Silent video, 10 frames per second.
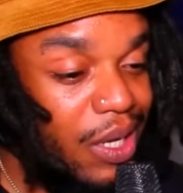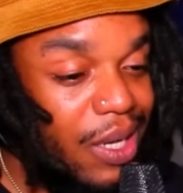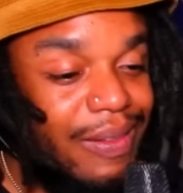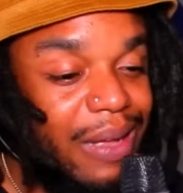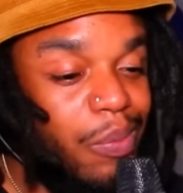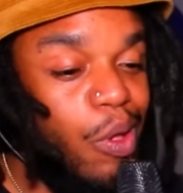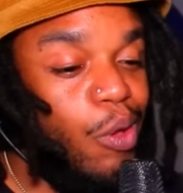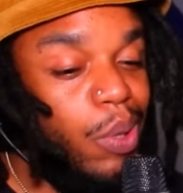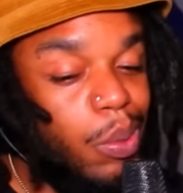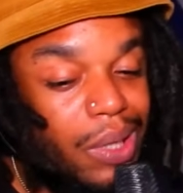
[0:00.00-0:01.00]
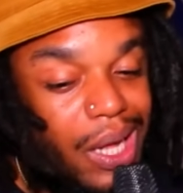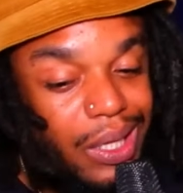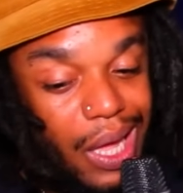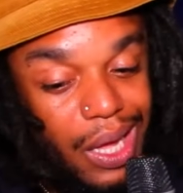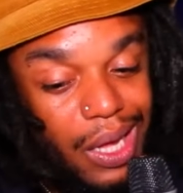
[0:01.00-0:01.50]
Like, people like
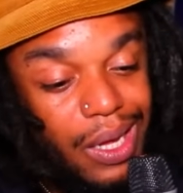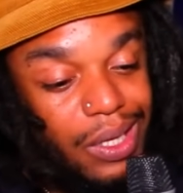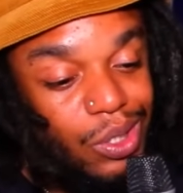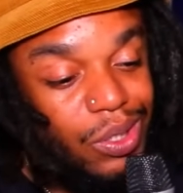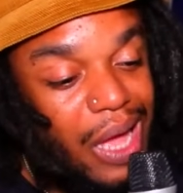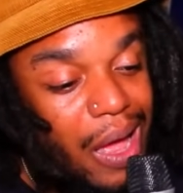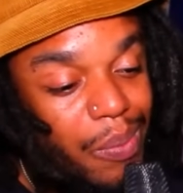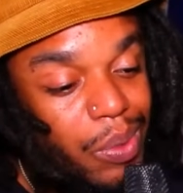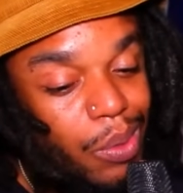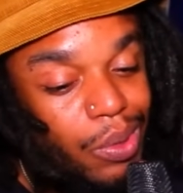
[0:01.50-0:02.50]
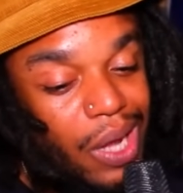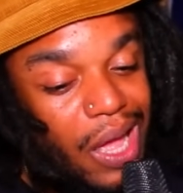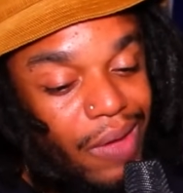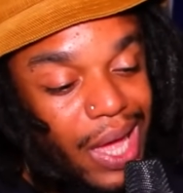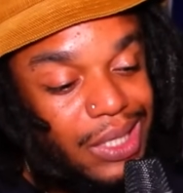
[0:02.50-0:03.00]
that should not be able to have
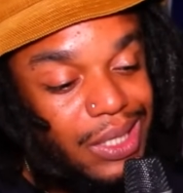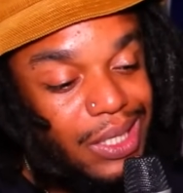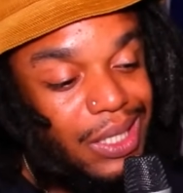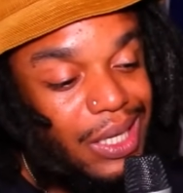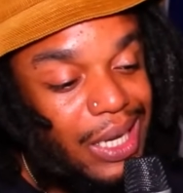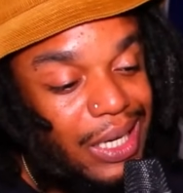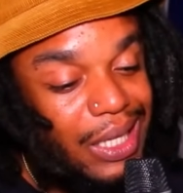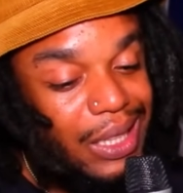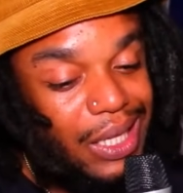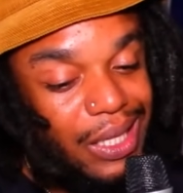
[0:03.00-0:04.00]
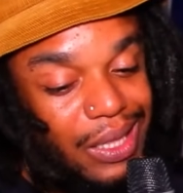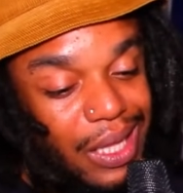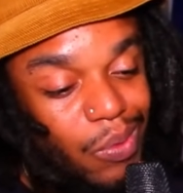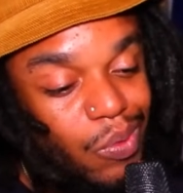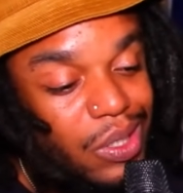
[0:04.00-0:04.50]
access to anything that
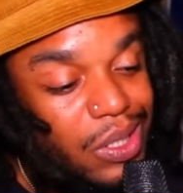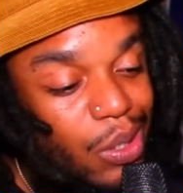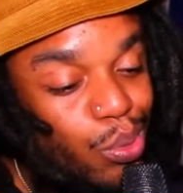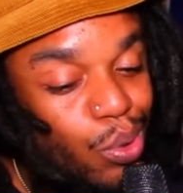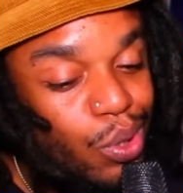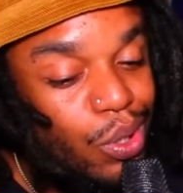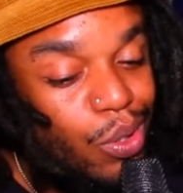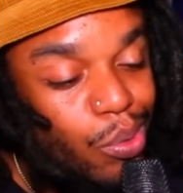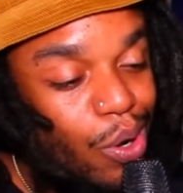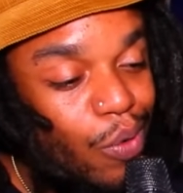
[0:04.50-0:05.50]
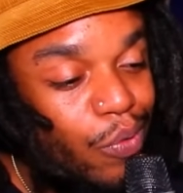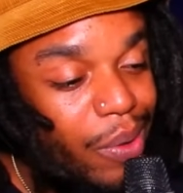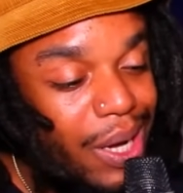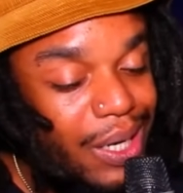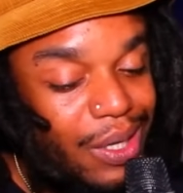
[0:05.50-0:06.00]
was imported or brought over by
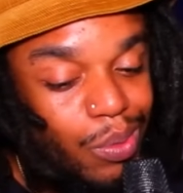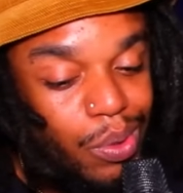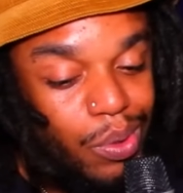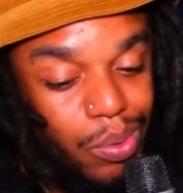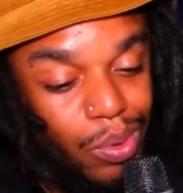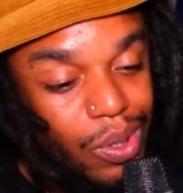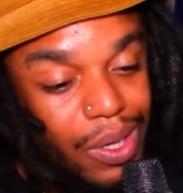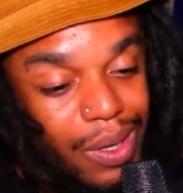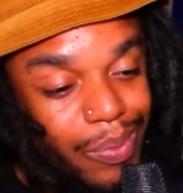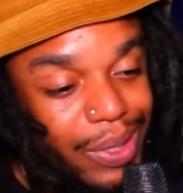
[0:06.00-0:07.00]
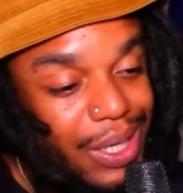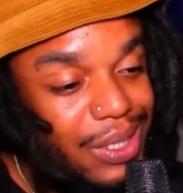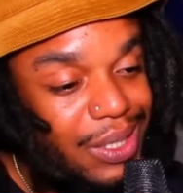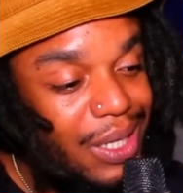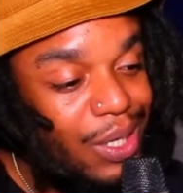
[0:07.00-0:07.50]
another people, because
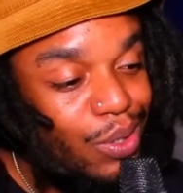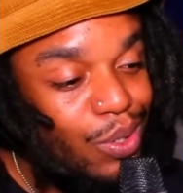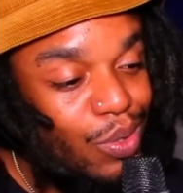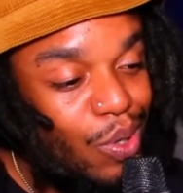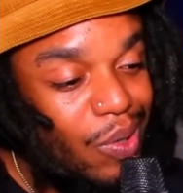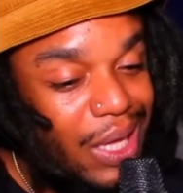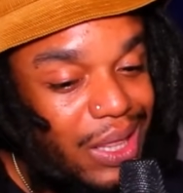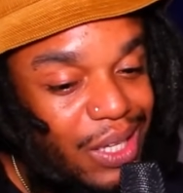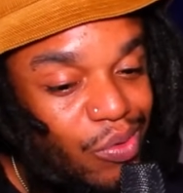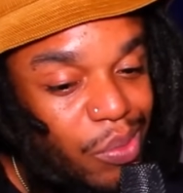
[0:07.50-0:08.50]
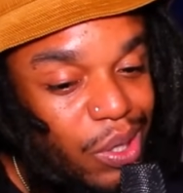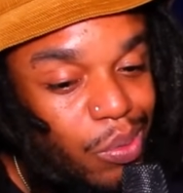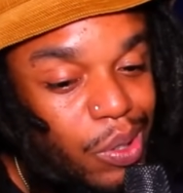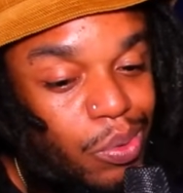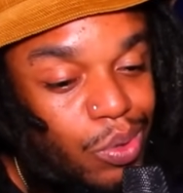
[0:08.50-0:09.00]
clearly you don't like things from other people.